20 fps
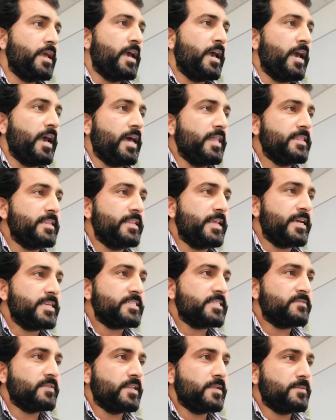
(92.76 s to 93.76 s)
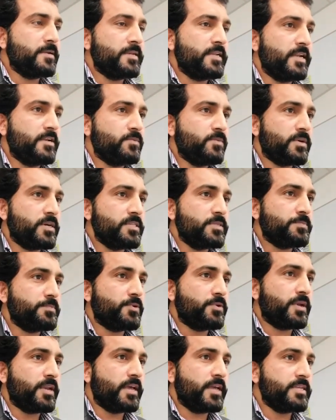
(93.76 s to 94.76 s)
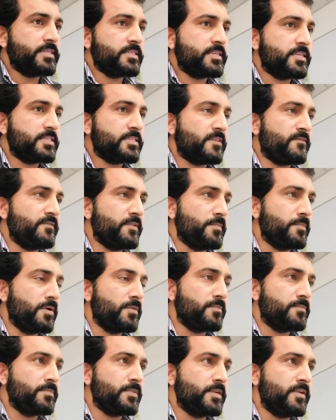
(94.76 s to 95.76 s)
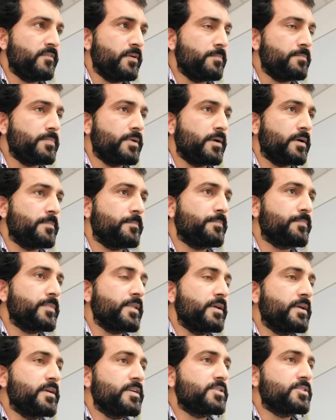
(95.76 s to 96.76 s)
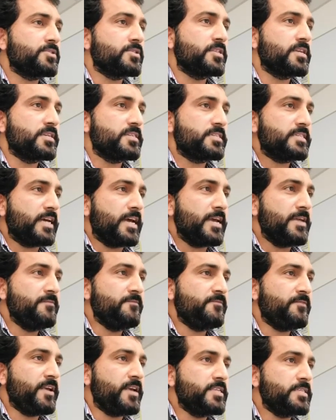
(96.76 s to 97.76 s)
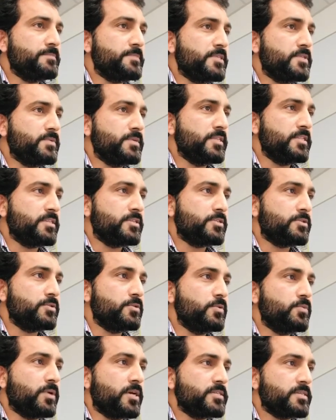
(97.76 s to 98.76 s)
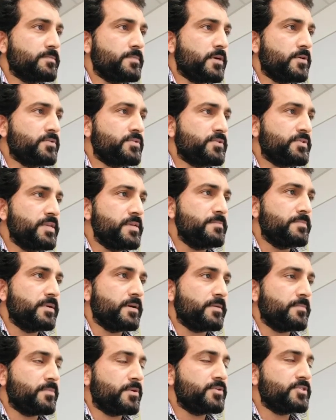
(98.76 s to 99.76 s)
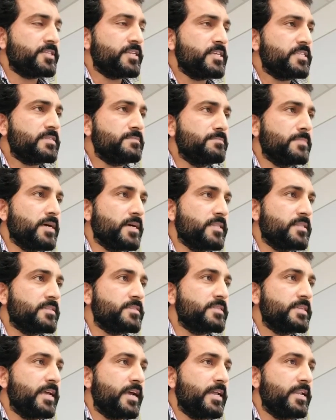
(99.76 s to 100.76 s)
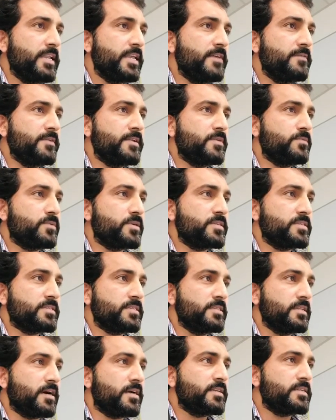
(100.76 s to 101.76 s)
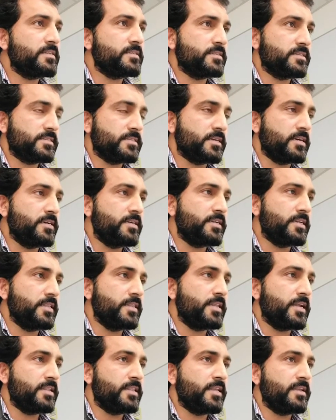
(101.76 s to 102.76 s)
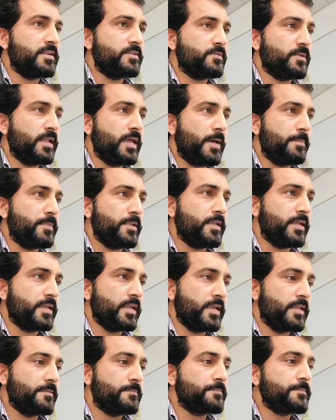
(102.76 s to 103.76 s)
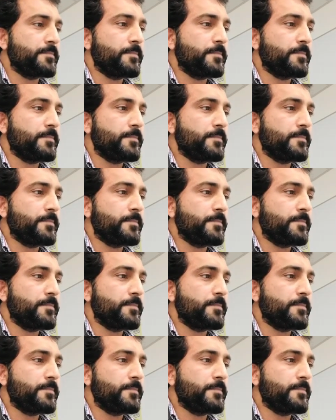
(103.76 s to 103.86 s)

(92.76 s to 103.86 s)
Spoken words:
And the next available date was put like 6th of November. So the time phase between the two was about 6 months, and even it was not certain that it will happen again.